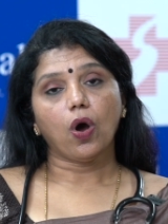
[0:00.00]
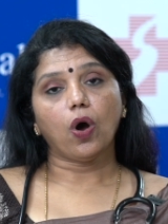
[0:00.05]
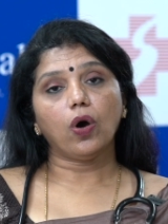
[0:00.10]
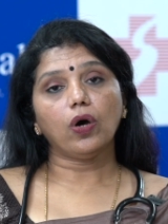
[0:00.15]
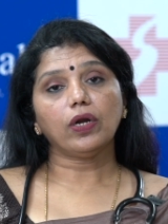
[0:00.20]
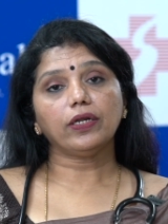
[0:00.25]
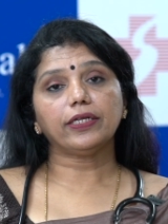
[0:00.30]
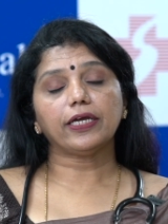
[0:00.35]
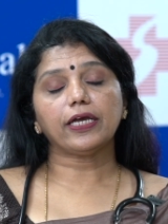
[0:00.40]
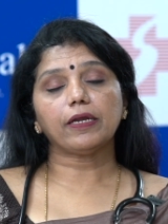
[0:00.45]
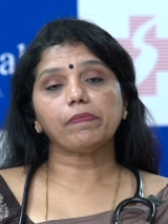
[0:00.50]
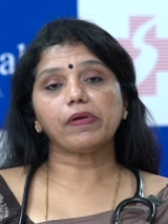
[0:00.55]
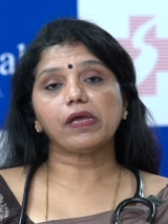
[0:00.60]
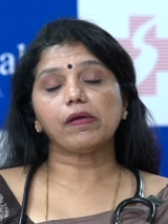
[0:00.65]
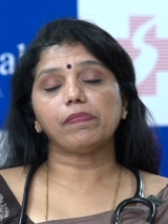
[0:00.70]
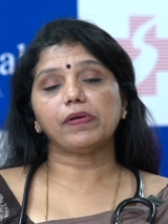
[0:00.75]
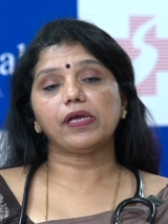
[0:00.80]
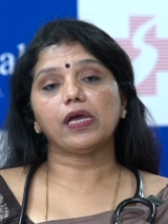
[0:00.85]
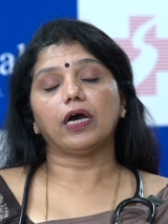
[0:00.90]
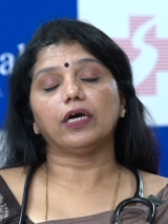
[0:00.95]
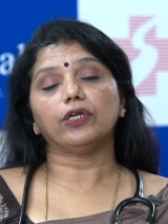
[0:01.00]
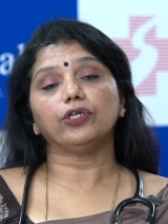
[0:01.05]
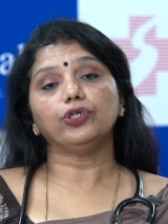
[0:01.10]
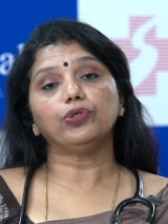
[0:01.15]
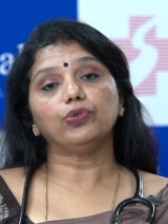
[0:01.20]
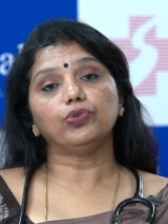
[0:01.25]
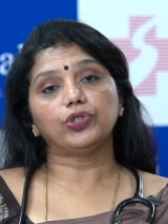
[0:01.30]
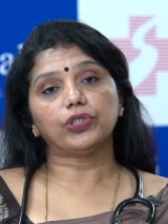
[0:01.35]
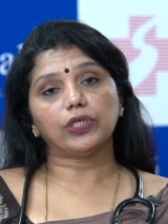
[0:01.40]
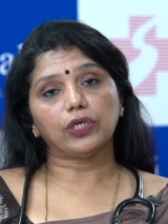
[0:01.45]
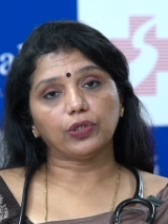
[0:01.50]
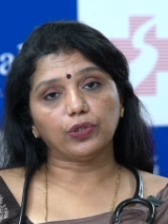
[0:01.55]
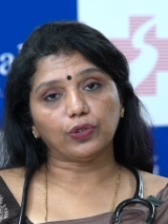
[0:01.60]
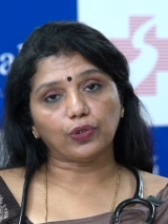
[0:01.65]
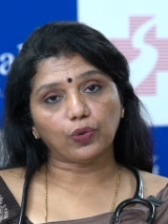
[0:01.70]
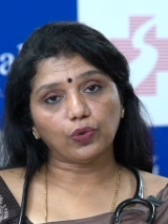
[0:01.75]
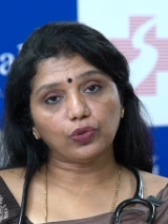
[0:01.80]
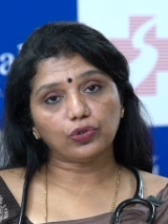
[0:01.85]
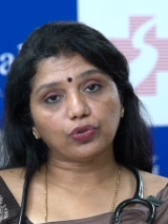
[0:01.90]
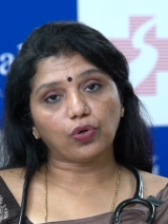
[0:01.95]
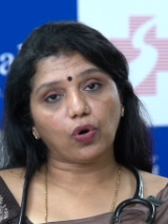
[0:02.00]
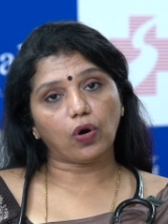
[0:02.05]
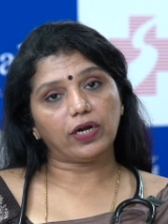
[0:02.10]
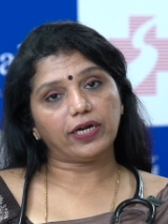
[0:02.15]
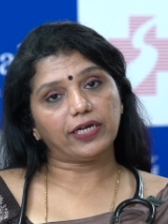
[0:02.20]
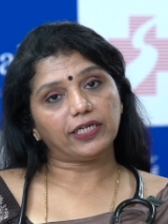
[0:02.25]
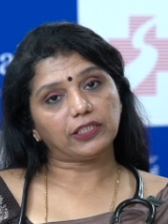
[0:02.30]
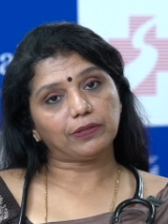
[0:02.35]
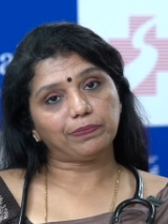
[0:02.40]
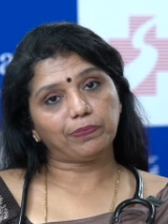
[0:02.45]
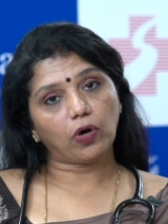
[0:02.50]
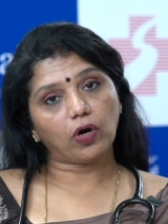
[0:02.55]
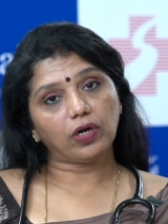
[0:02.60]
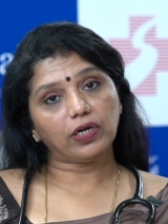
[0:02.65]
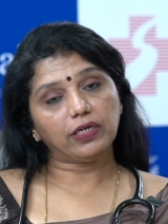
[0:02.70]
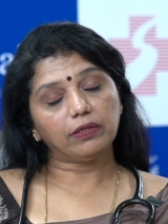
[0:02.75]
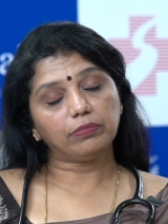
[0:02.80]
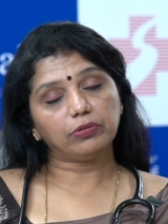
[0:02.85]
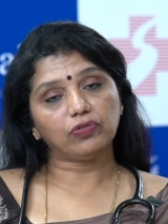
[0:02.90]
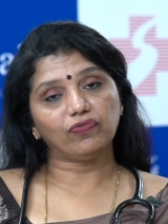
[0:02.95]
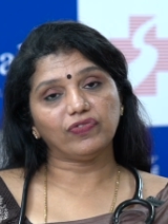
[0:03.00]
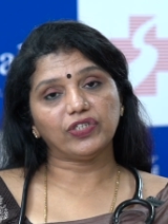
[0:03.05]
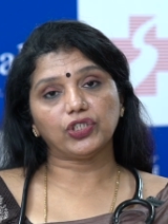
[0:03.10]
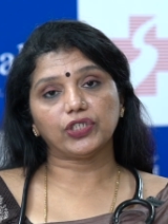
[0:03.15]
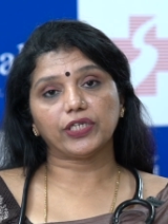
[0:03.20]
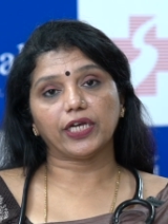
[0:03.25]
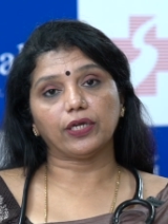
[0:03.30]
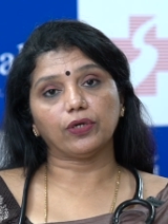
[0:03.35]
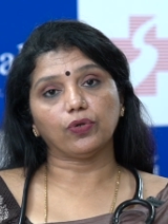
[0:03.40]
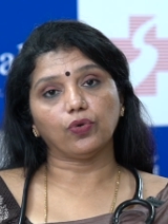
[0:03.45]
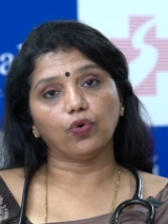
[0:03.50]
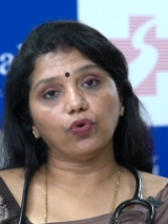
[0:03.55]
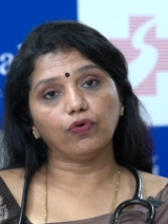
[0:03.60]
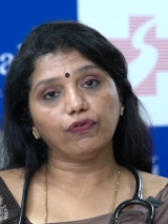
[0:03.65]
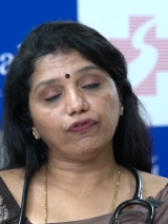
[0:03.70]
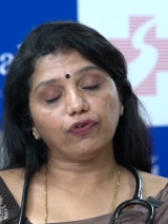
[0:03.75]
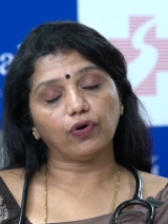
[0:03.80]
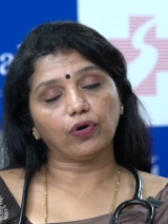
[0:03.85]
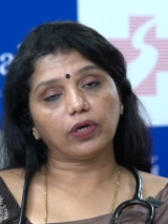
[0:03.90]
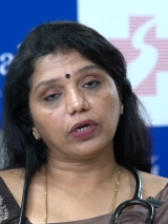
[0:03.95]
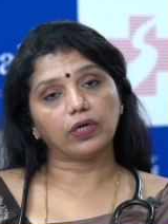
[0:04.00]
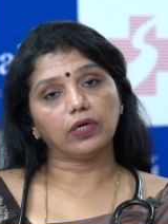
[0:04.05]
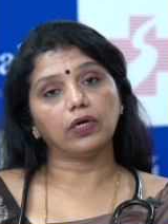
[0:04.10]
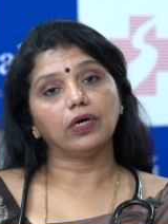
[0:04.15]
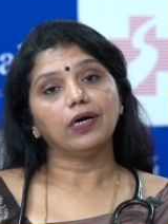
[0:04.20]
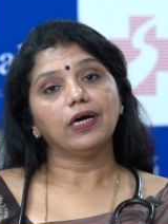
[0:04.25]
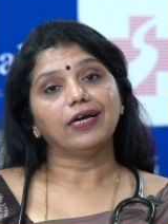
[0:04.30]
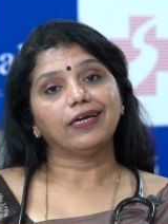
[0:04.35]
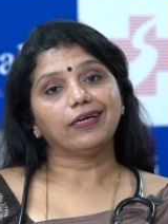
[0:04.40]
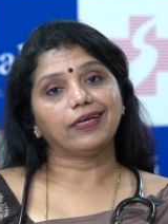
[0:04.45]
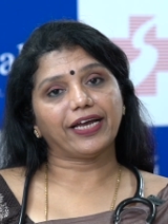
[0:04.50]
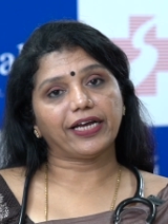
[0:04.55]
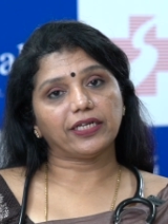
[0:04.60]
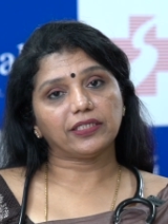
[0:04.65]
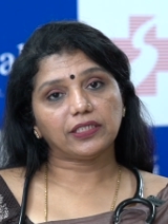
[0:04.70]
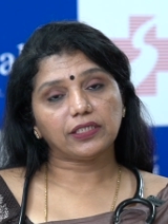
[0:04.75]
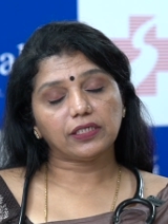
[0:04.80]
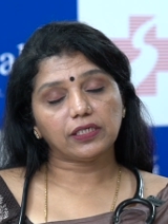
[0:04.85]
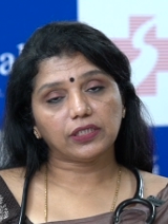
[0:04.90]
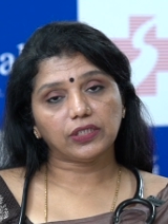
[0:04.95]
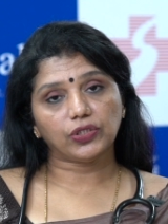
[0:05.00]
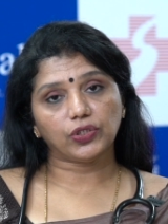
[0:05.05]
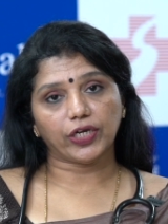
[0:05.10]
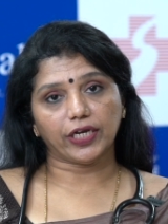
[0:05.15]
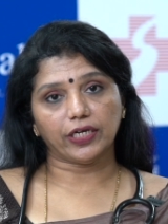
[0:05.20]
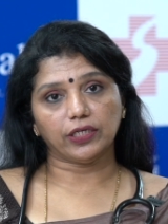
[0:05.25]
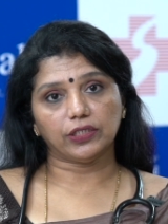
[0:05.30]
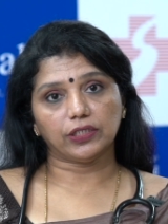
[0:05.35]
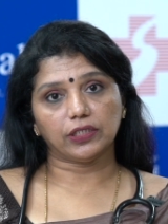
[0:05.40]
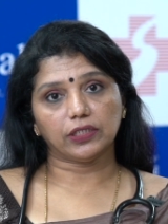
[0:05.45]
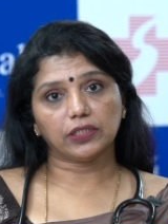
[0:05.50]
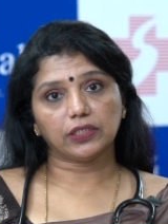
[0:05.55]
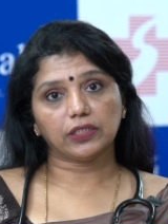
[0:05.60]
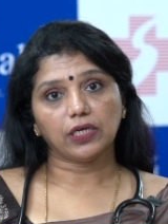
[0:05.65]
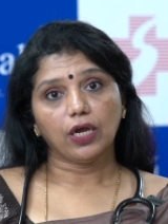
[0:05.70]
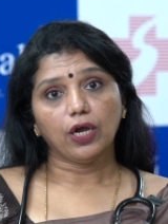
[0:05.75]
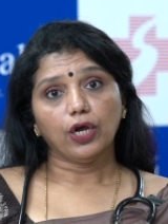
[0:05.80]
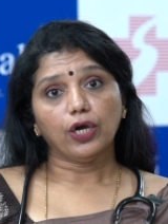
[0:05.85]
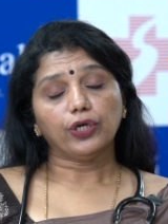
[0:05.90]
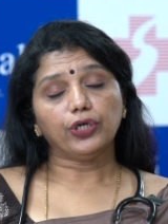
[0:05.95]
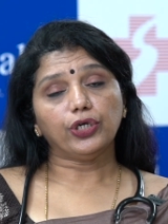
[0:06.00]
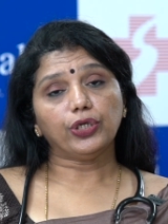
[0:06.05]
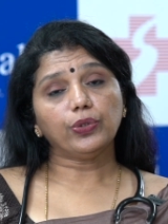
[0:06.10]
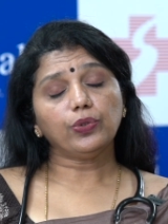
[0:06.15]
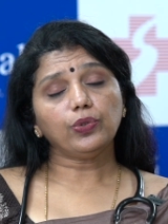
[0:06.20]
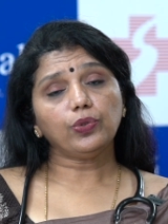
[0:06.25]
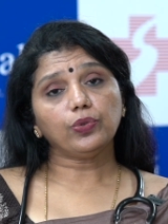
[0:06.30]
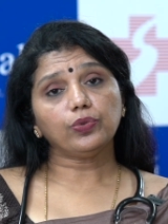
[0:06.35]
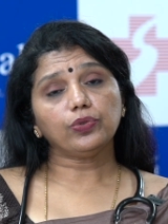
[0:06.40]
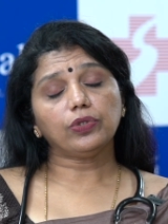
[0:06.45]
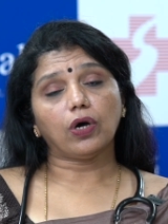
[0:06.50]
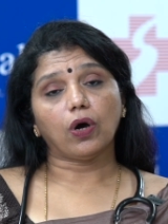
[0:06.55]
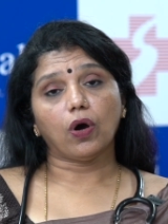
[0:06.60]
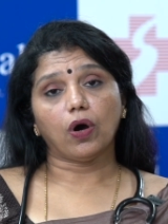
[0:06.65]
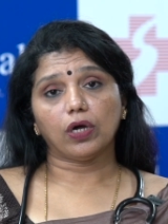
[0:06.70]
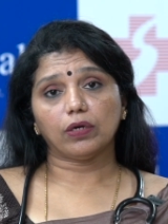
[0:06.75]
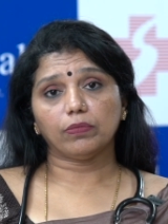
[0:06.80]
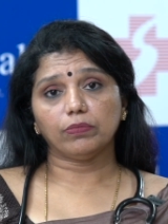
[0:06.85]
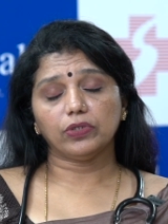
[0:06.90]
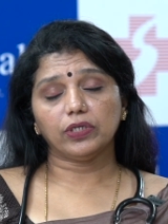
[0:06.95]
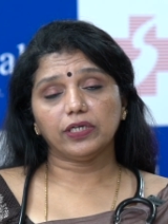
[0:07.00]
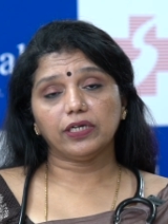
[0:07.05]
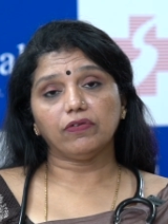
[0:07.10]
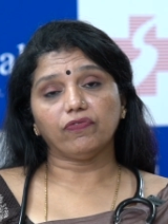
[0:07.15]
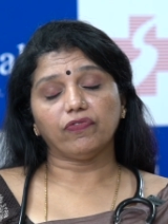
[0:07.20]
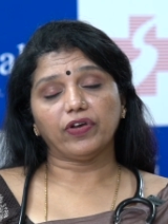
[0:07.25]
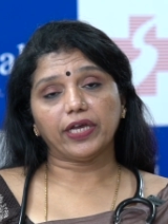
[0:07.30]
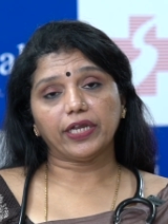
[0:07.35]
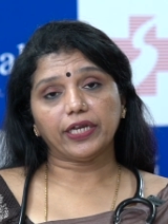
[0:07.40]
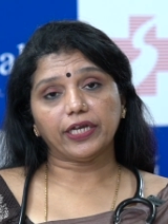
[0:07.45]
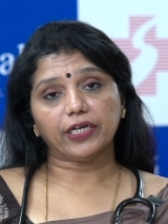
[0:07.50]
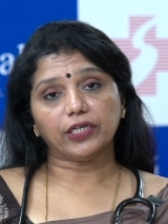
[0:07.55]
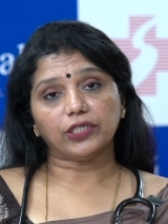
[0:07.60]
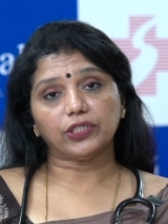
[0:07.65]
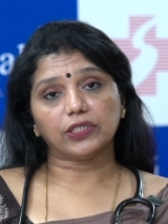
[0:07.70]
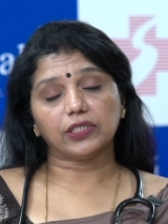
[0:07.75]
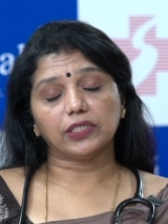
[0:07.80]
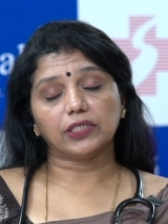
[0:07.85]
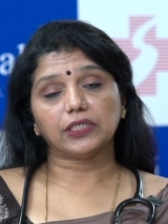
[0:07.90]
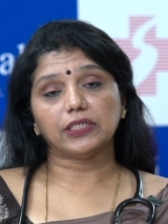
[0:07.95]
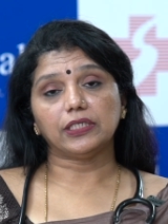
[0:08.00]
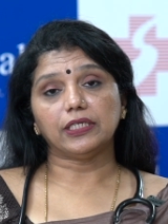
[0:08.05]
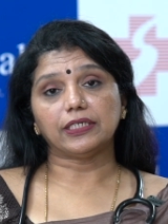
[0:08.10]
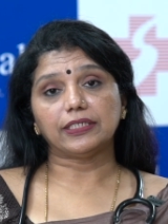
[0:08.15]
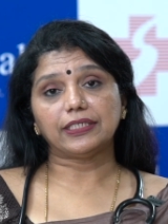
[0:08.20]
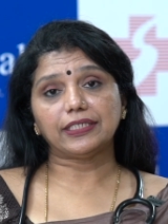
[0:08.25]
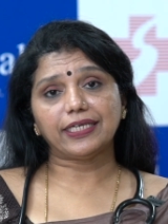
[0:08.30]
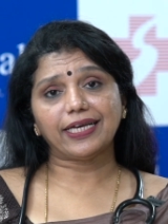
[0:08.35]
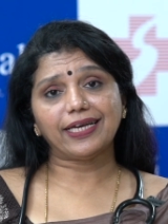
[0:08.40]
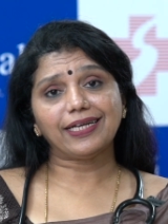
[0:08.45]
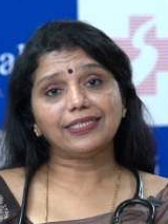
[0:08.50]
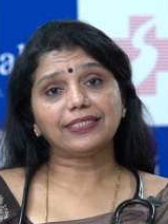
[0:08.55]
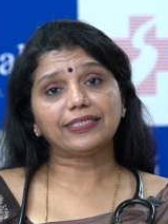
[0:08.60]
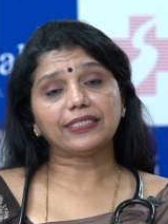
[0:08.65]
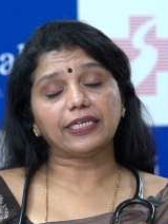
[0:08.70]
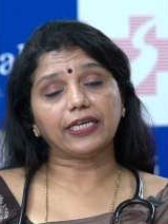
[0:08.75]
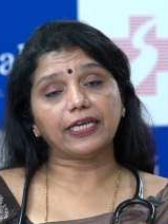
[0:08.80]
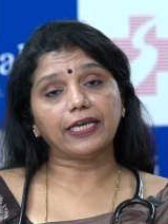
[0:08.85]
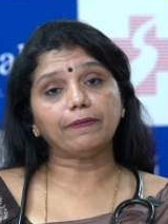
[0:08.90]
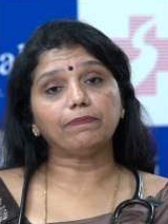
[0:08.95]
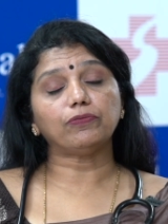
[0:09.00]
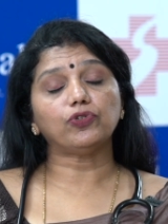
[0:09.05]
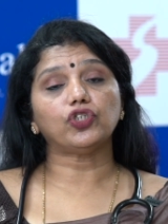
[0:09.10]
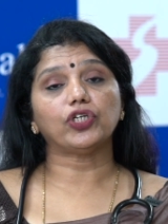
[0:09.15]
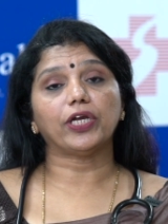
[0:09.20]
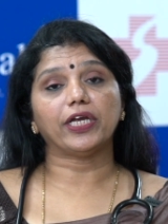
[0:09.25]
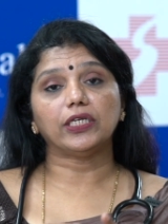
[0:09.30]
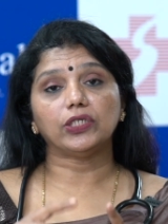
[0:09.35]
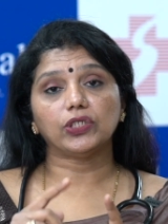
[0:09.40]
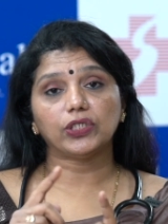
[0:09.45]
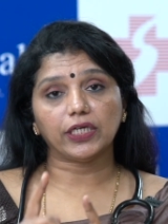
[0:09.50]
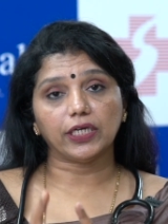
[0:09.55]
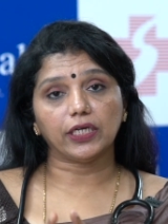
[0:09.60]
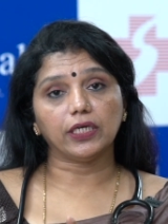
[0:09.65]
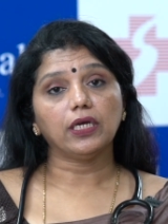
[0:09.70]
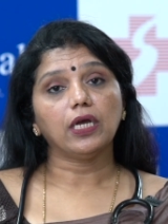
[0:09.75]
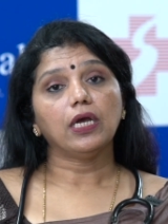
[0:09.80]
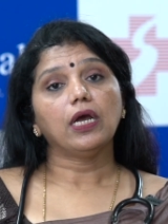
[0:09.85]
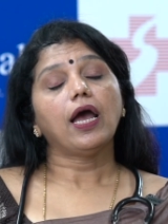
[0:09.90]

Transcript: or there may be unusual growth called as polyps which can go for a uh, cancerous changes. Due to the hormonal variations, the cells keep changing